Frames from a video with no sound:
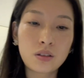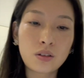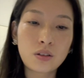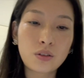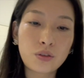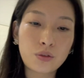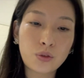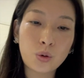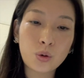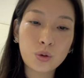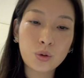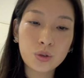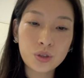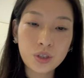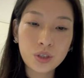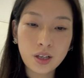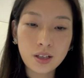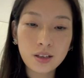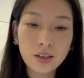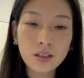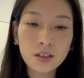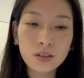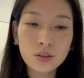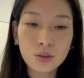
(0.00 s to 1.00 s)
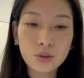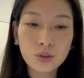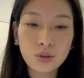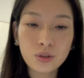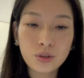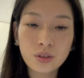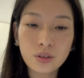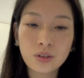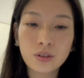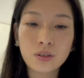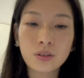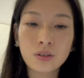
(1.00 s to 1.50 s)
For challenge
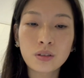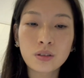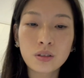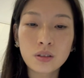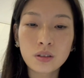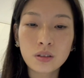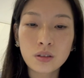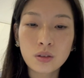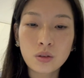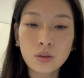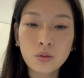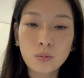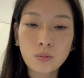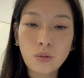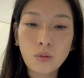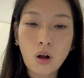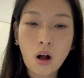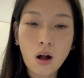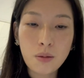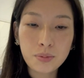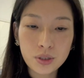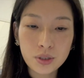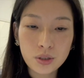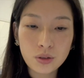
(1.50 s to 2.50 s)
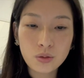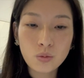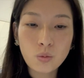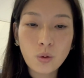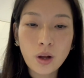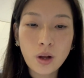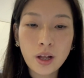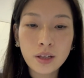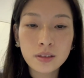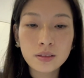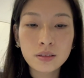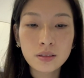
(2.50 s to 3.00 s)
2, option
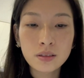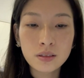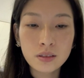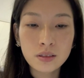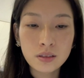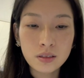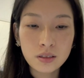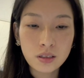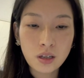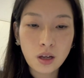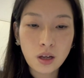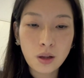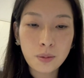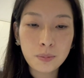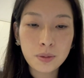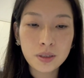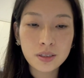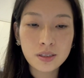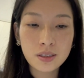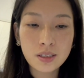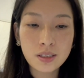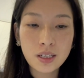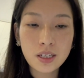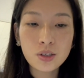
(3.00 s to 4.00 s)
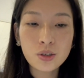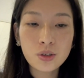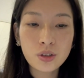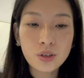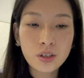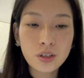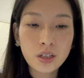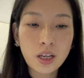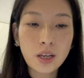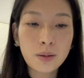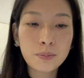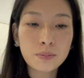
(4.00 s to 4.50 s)
1,
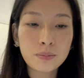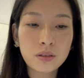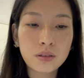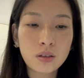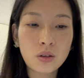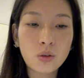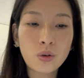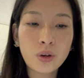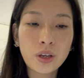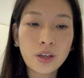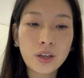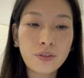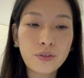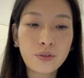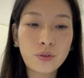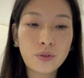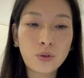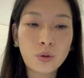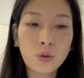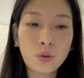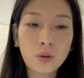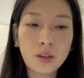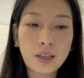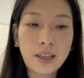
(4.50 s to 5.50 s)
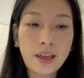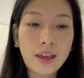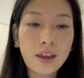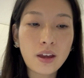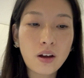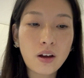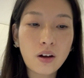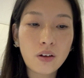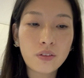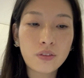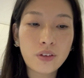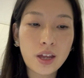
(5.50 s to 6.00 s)
compensation employee for
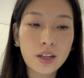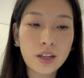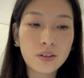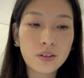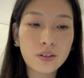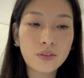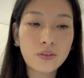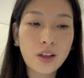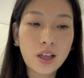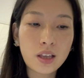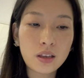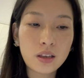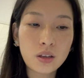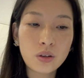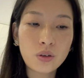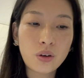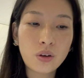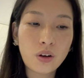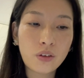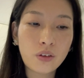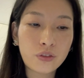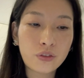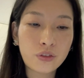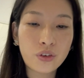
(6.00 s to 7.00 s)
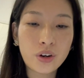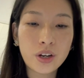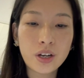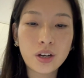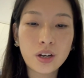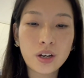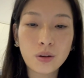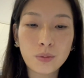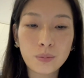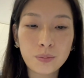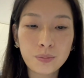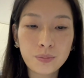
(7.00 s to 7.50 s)
layoff and value of
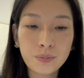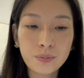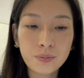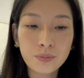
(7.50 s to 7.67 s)
freedom.